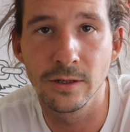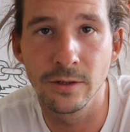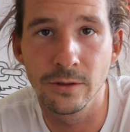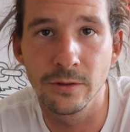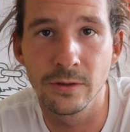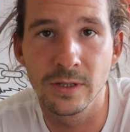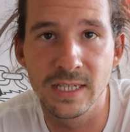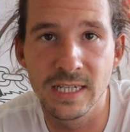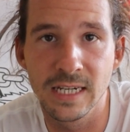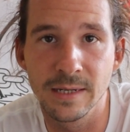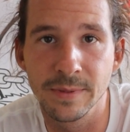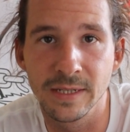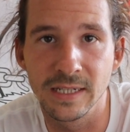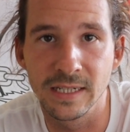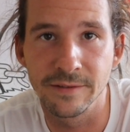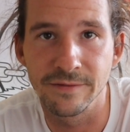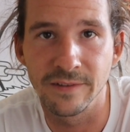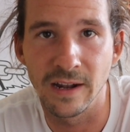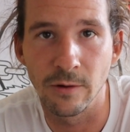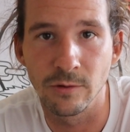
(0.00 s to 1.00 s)
new
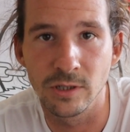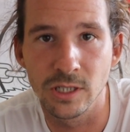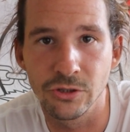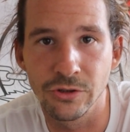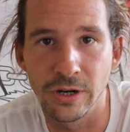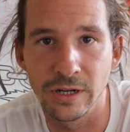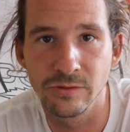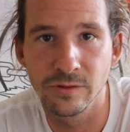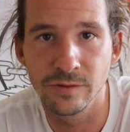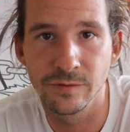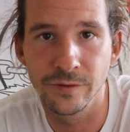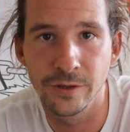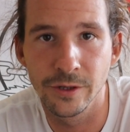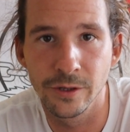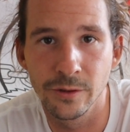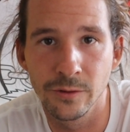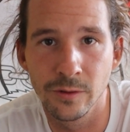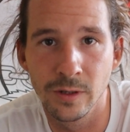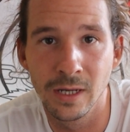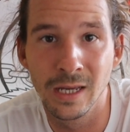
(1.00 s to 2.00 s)
CBD flower strain
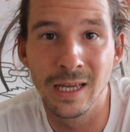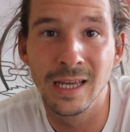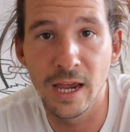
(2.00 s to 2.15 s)
review.